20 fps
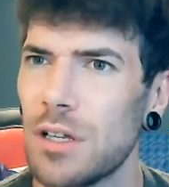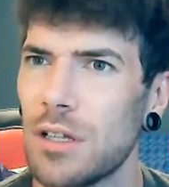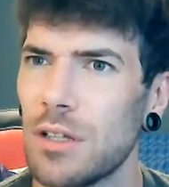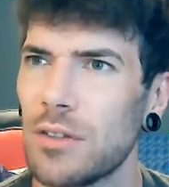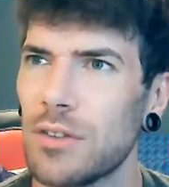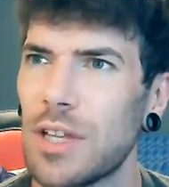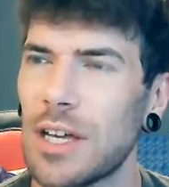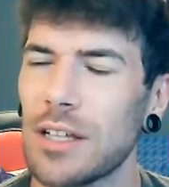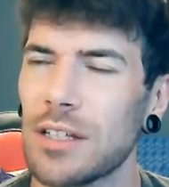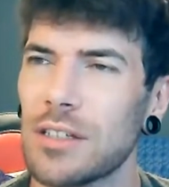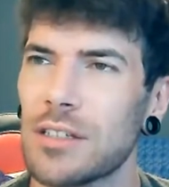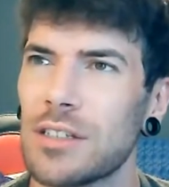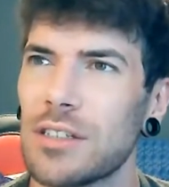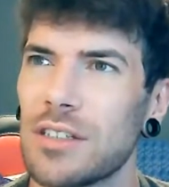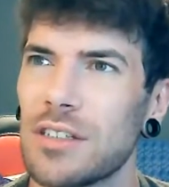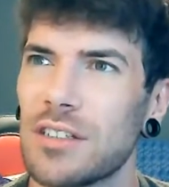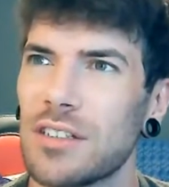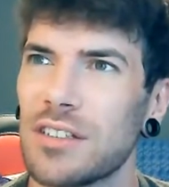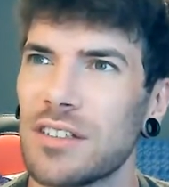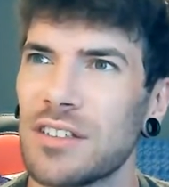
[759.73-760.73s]

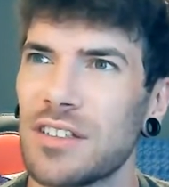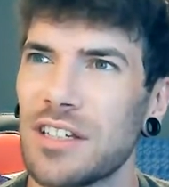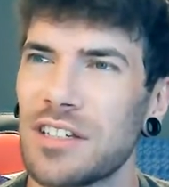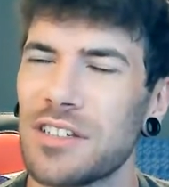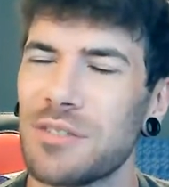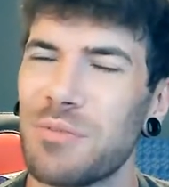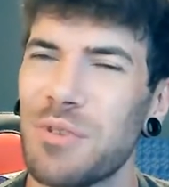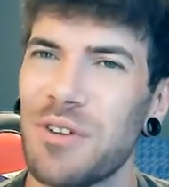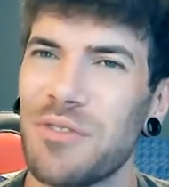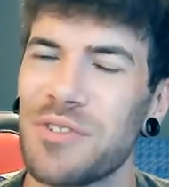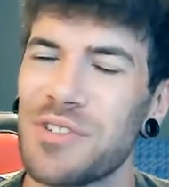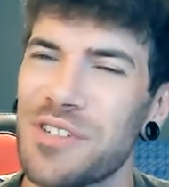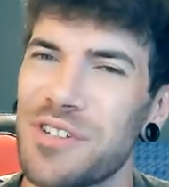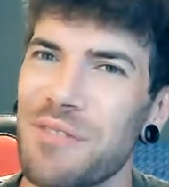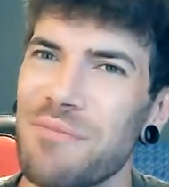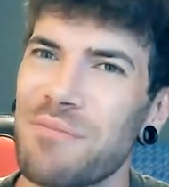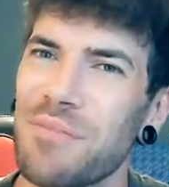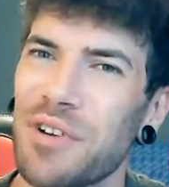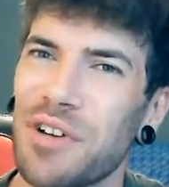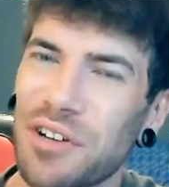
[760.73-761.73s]
That's a bit of a
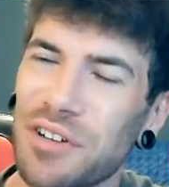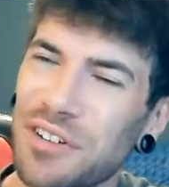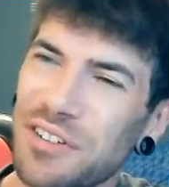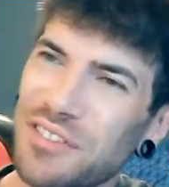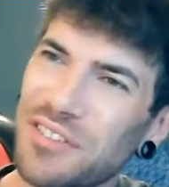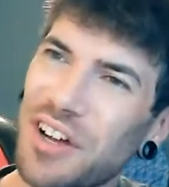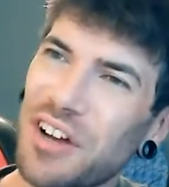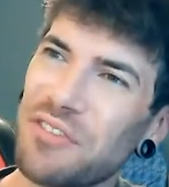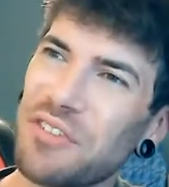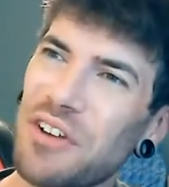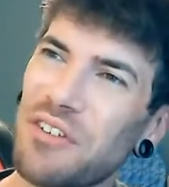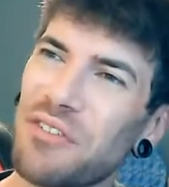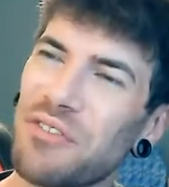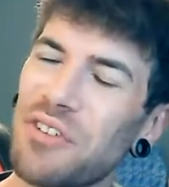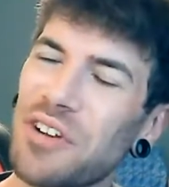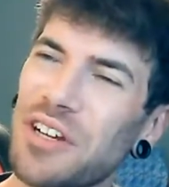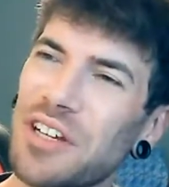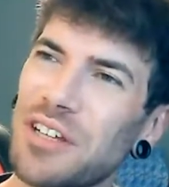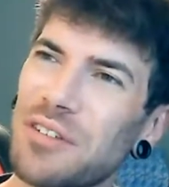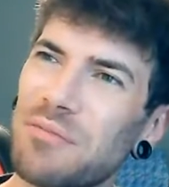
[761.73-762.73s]
stumper. I've never
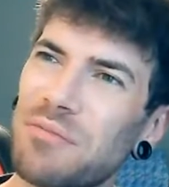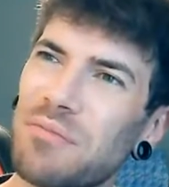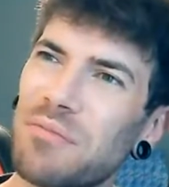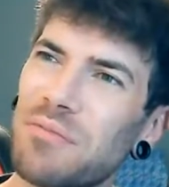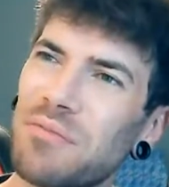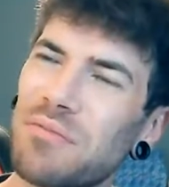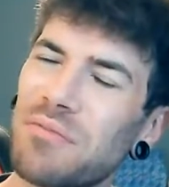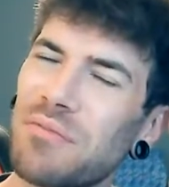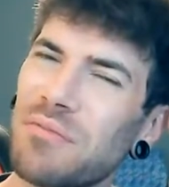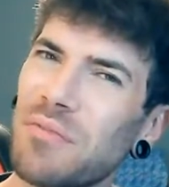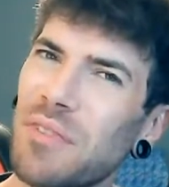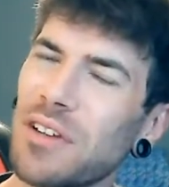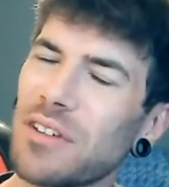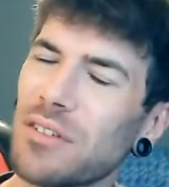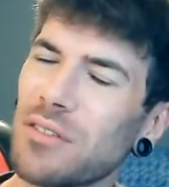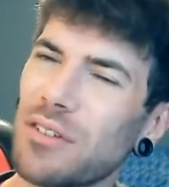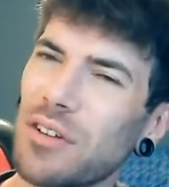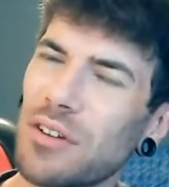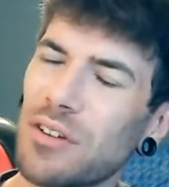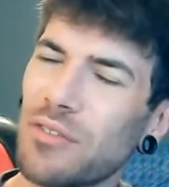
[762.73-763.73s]
really. I
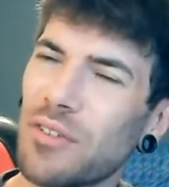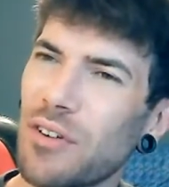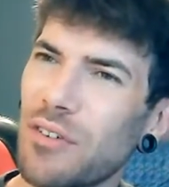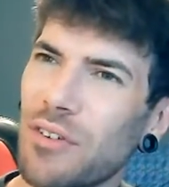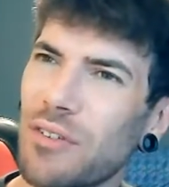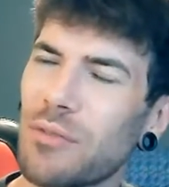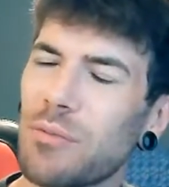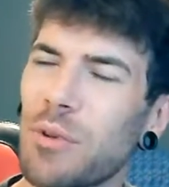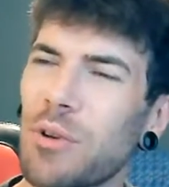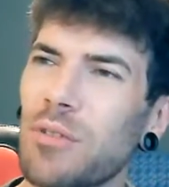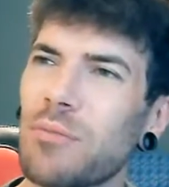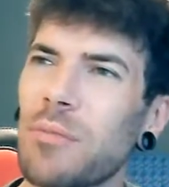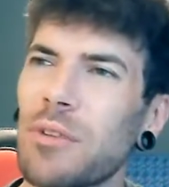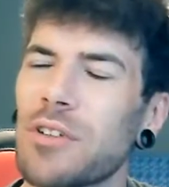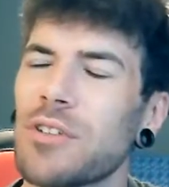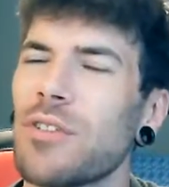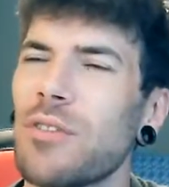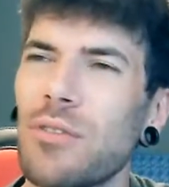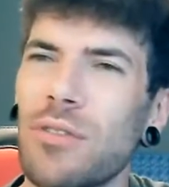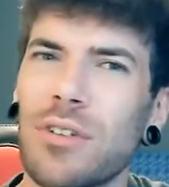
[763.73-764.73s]
don't know if I've ever put
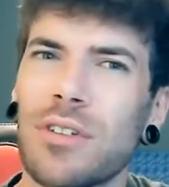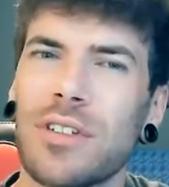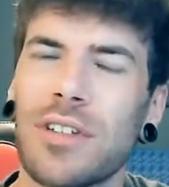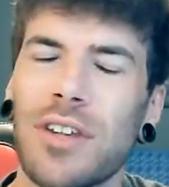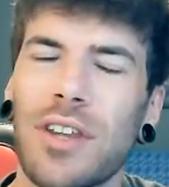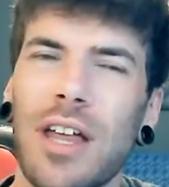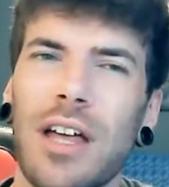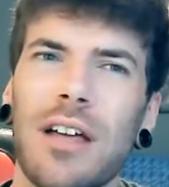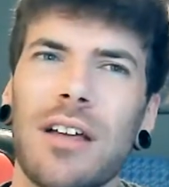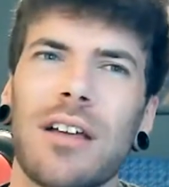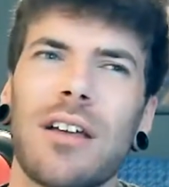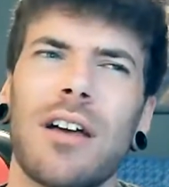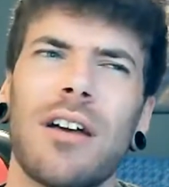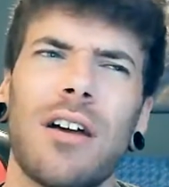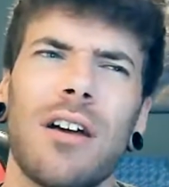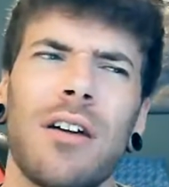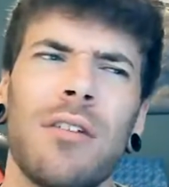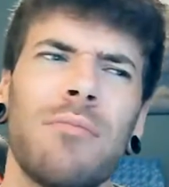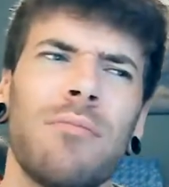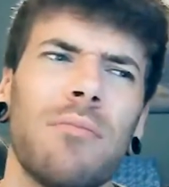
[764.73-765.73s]
much thought into
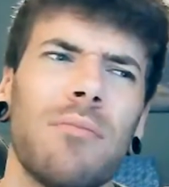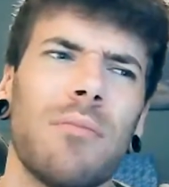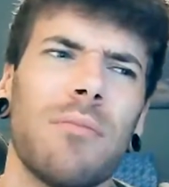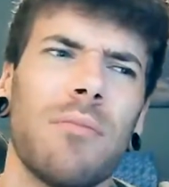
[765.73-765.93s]
that.